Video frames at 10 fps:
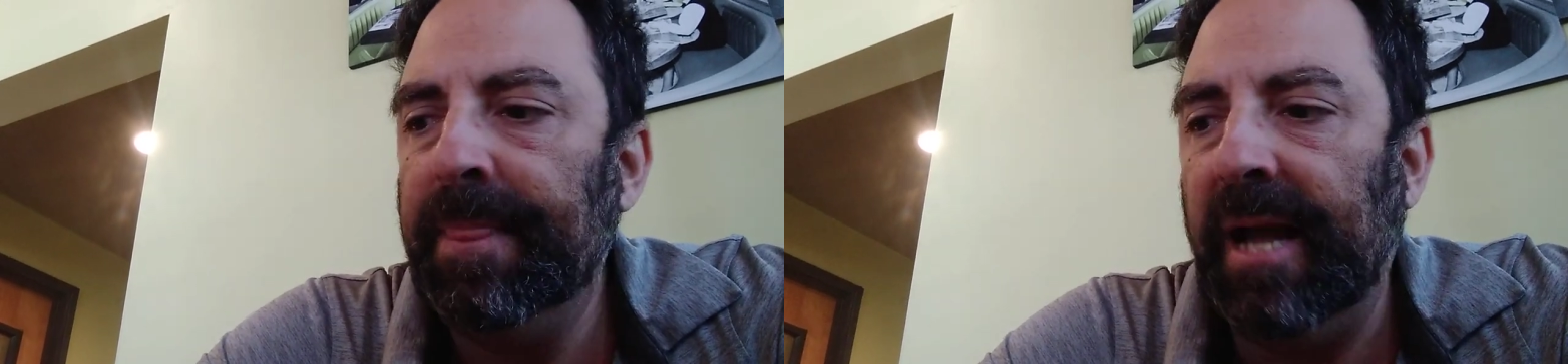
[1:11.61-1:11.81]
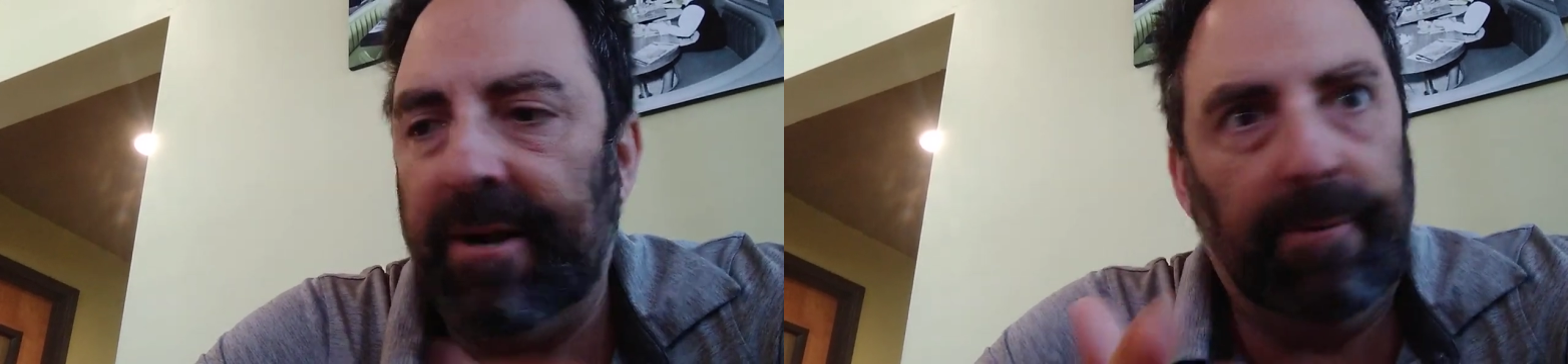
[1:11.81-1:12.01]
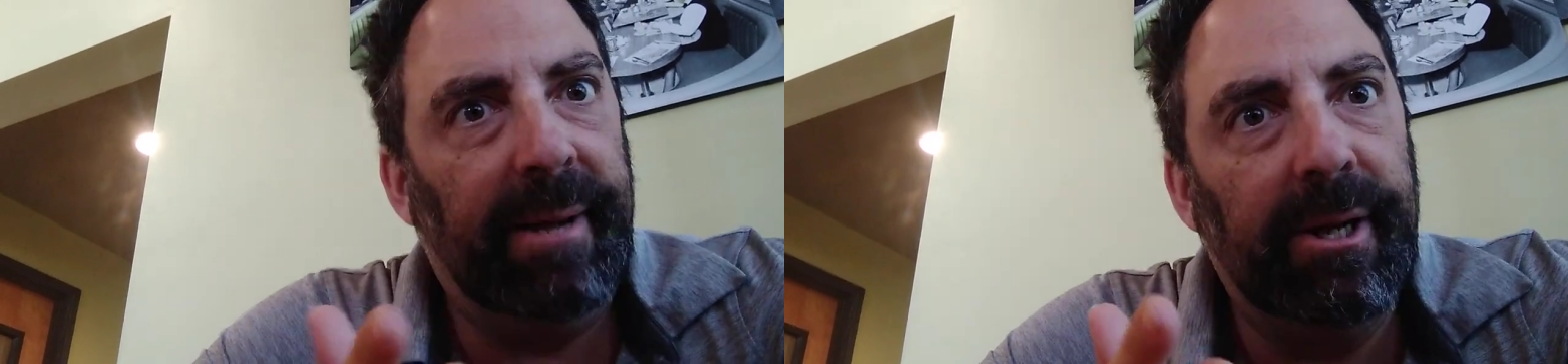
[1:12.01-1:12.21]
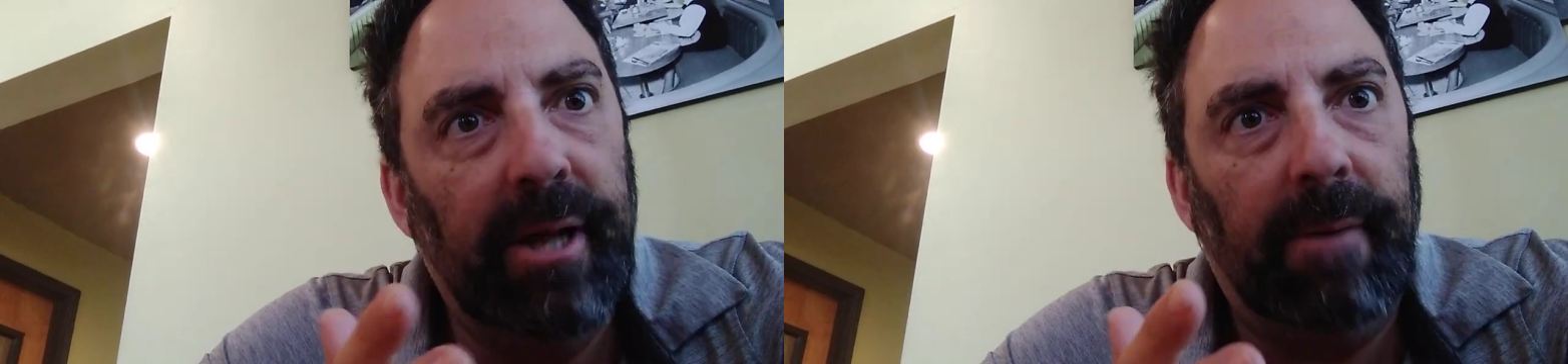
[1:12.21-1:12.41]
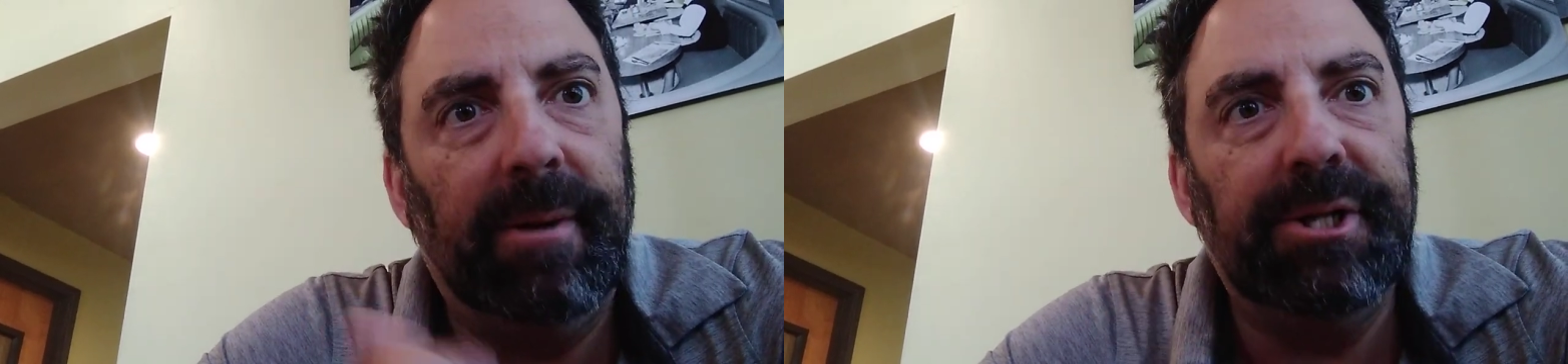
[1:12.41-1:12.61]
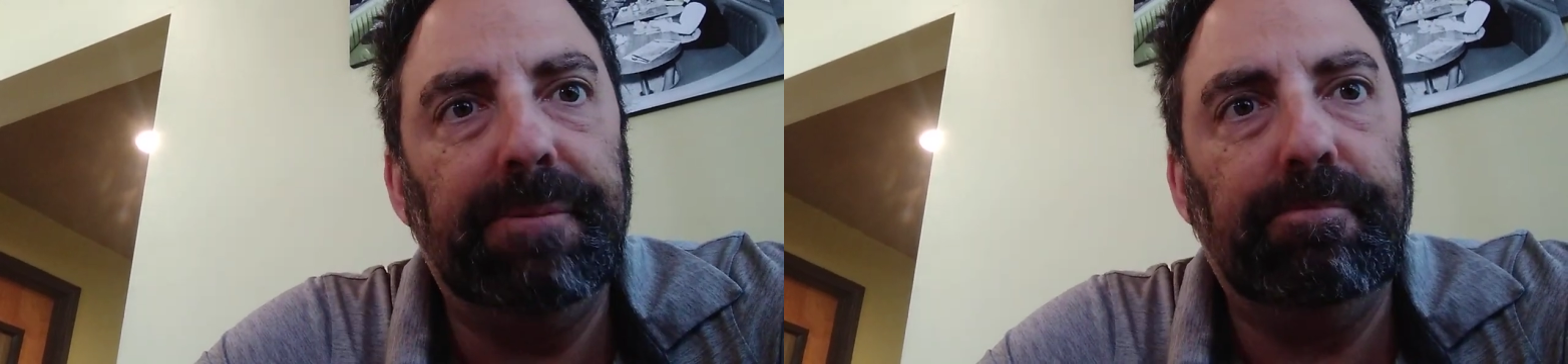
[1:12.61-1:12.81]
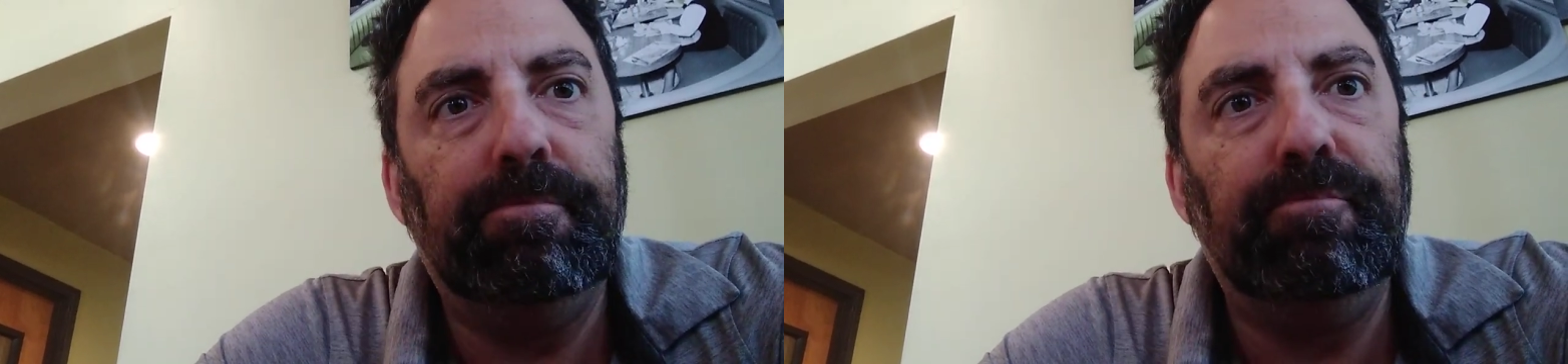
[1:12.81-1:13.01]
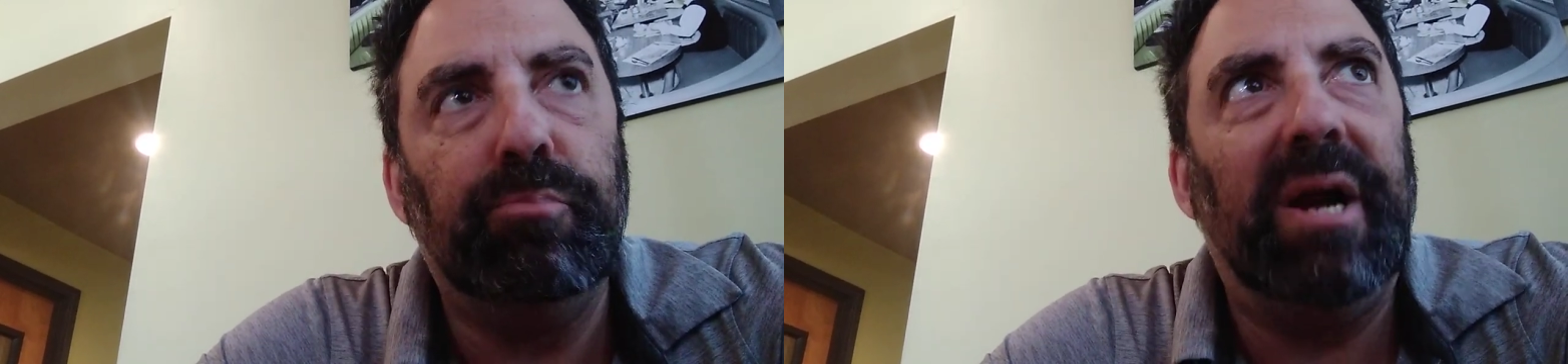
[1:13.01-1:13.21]
I know how much
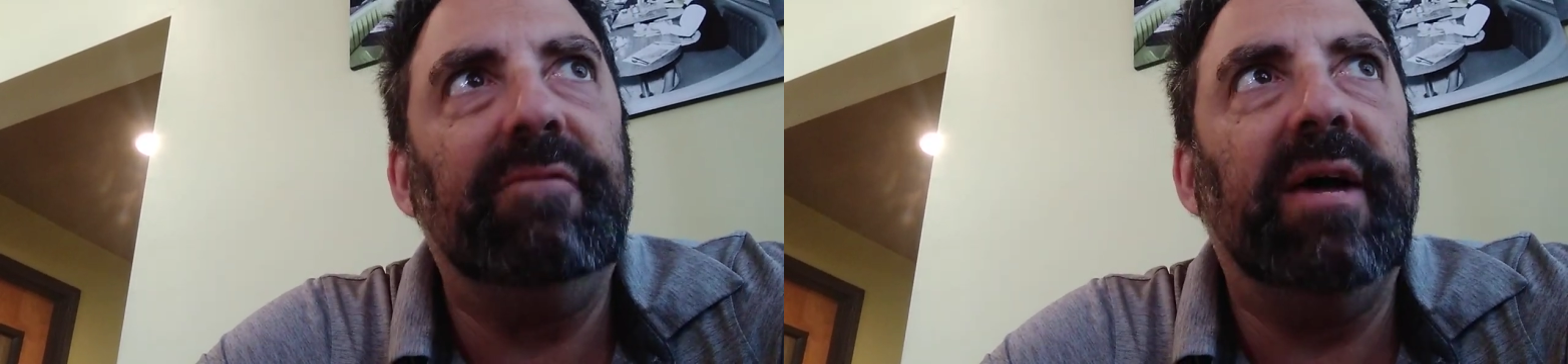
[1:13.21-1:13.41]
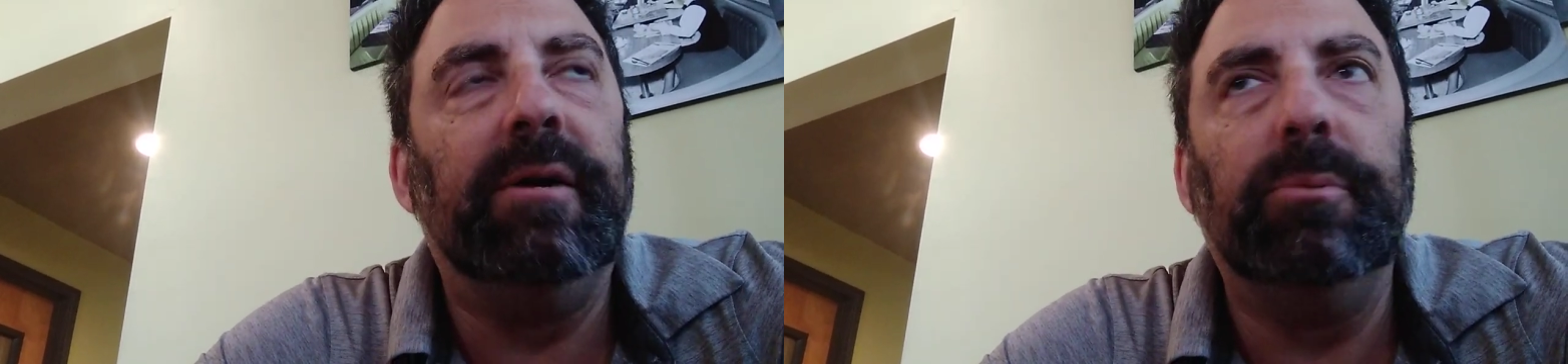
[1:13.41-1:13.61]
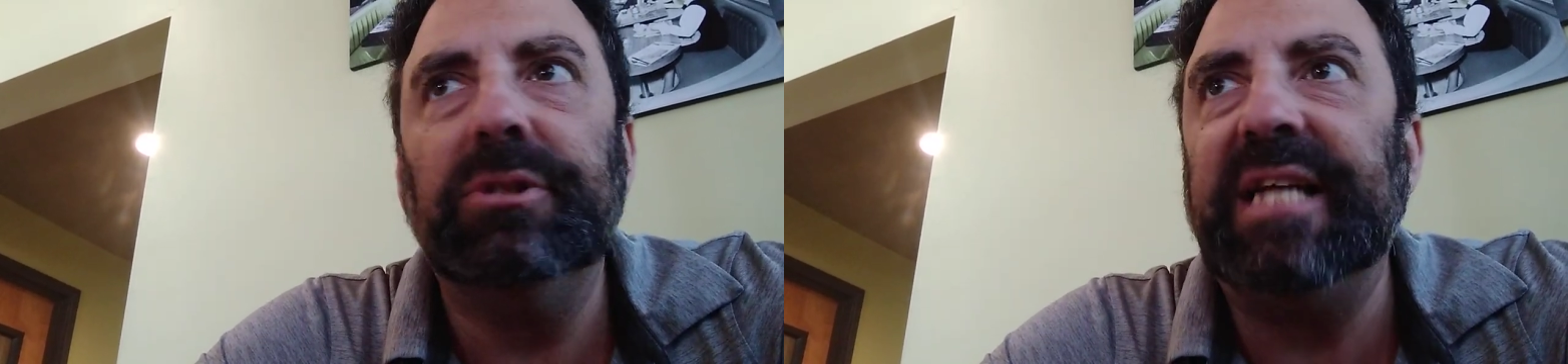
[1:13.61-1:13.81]
Brent Venables